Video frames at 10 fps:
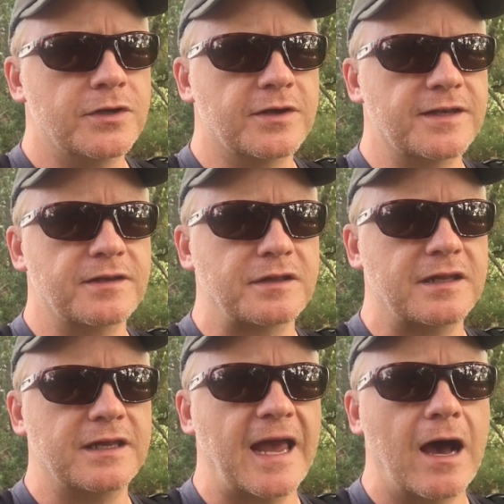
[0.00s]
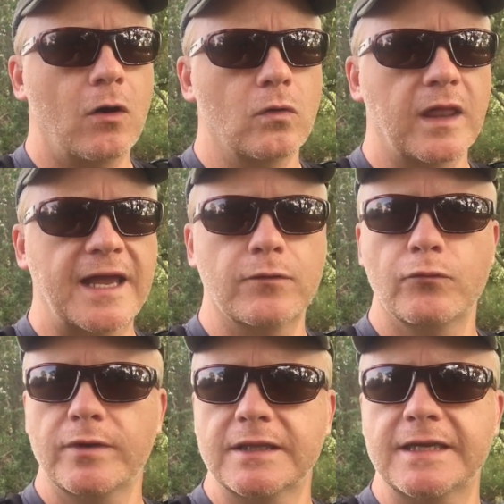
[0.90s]
you get to see how light
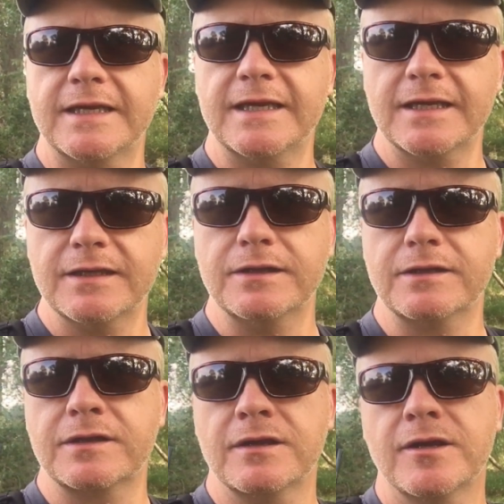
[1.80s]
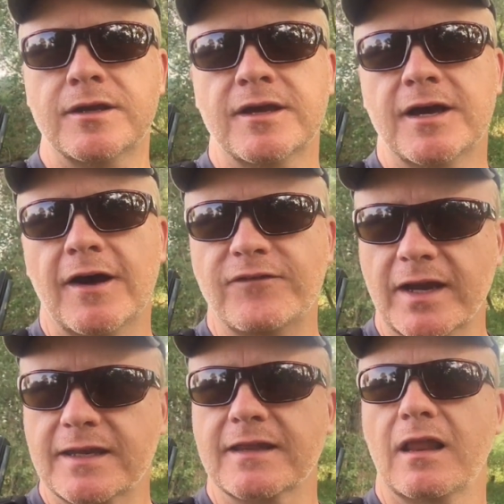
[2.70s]
really is
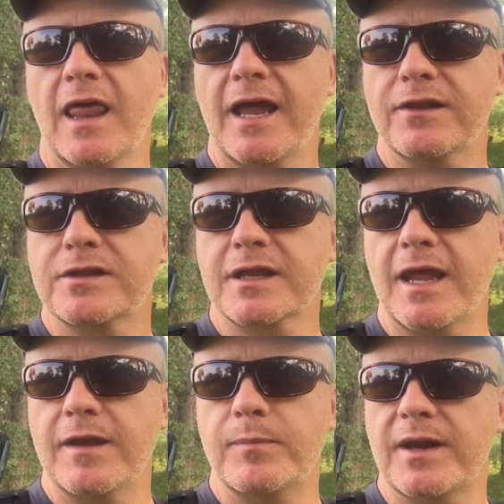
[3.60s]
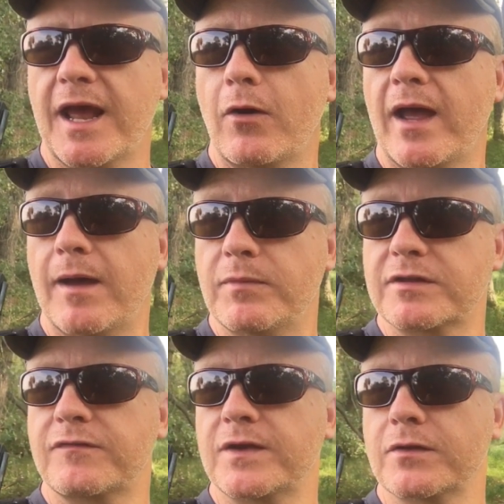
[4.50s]
affecting the landscape and how
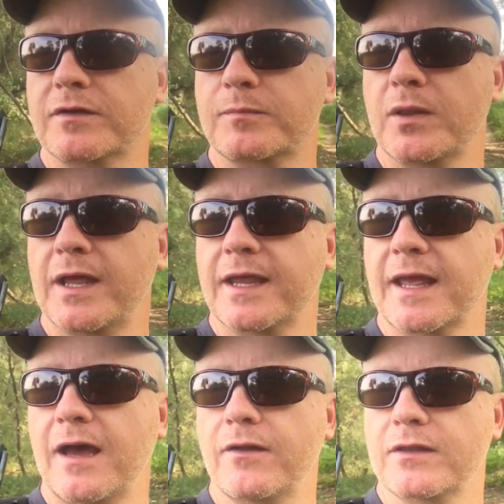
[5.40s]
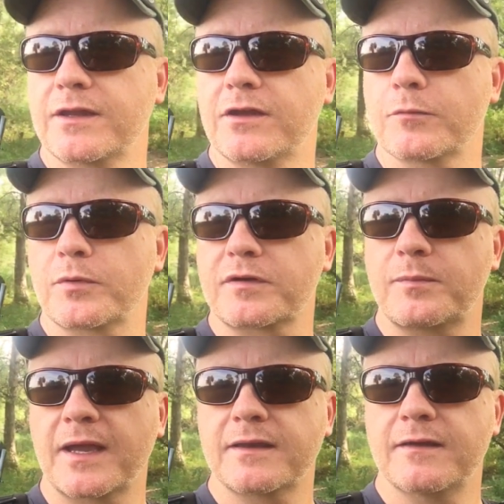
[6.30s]
atmosphere is playing out, linear
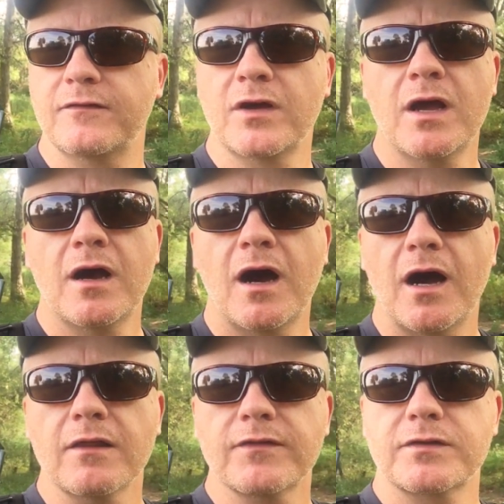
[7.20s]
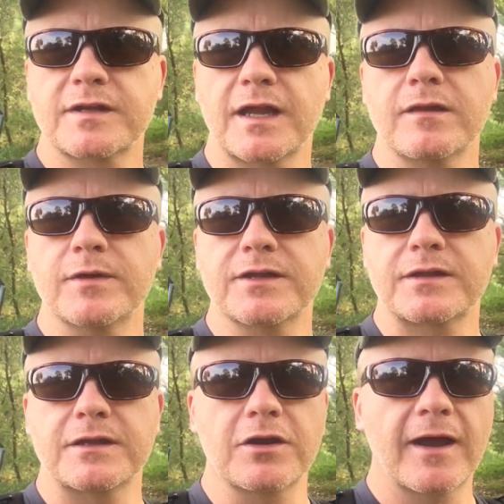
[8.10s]
perspective, all of those
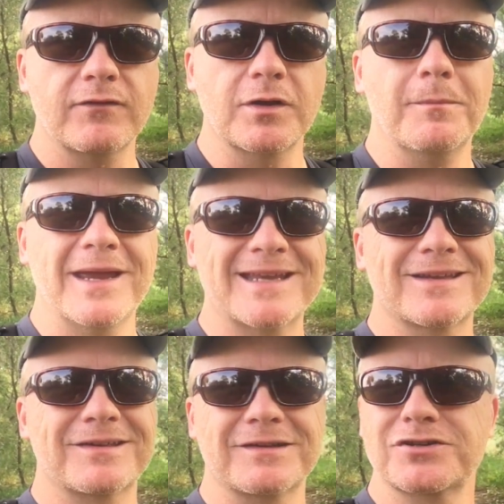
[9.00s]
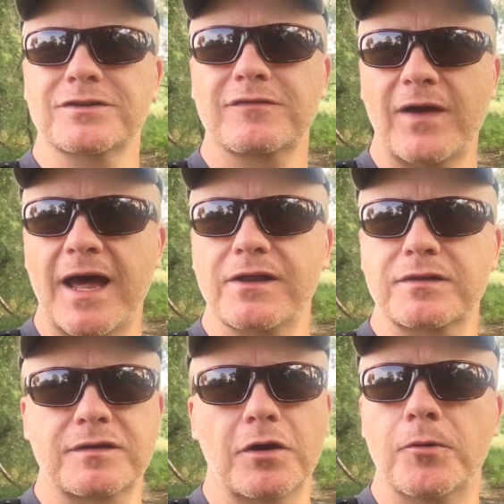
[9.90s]
elements, and you're having to make decisions
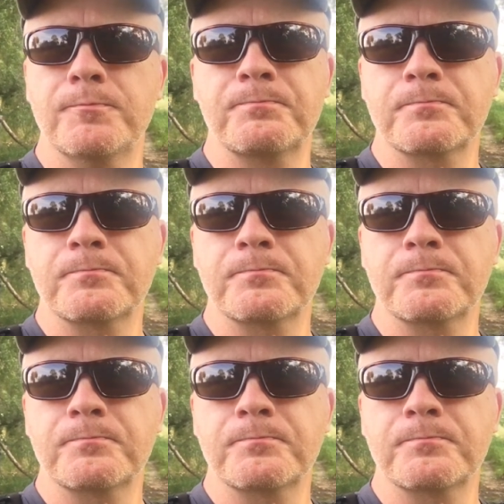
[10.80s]
fast. So,